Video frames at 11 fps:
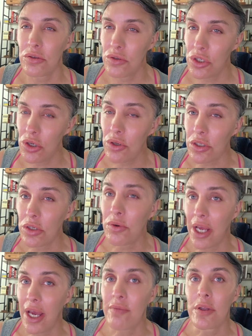2 to
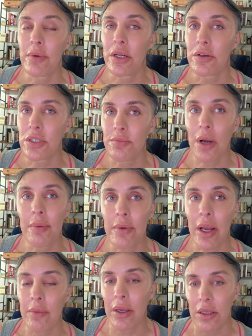2.5 millimeters is probably
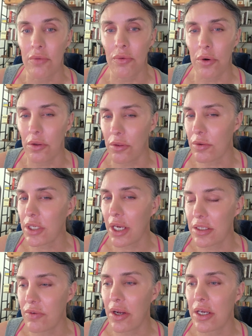recommended for those
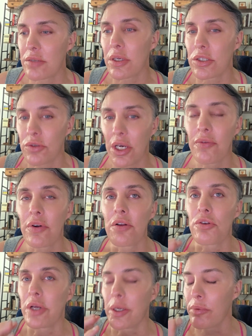kinds of areas because they're tougher and you're
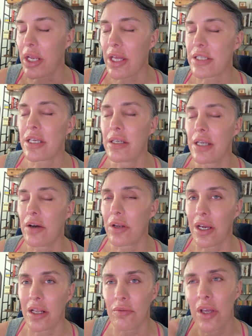trying to break that skin down and
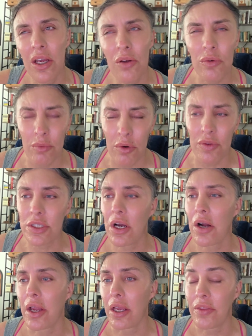kind of remove the
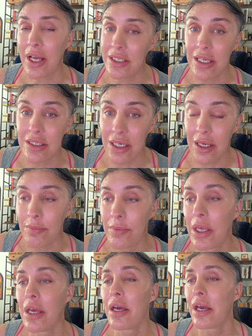scarring. That takes time.
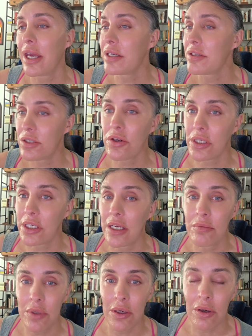And you're going
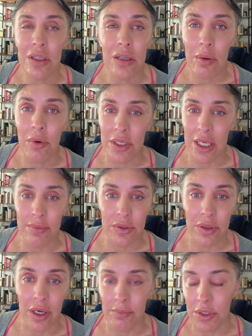to need, a little bit more depth to
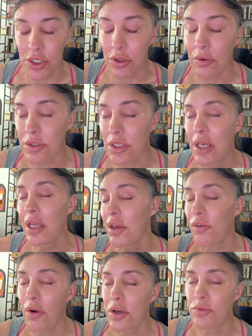accomplish your goals as far as